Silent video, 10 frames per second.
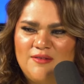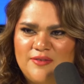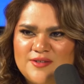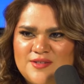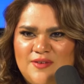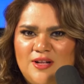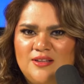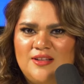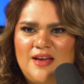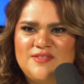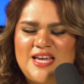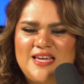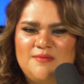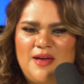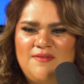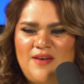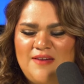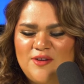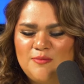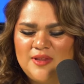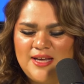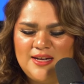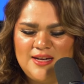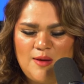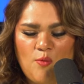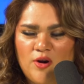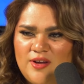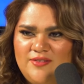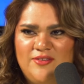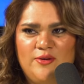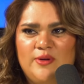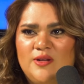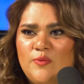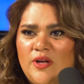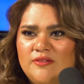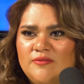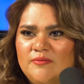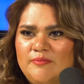First of all, I've taken my five year plan and I'm working to do it in one